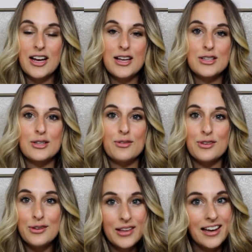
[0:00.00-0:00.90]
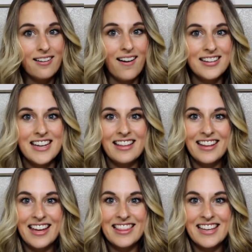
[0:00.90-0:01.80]
So if you like content
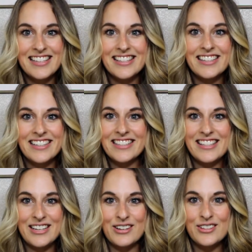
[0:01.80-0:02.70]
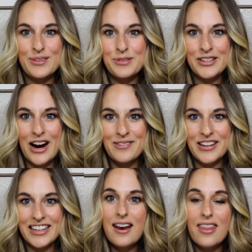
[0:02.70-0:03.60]
like this, consider subscribing.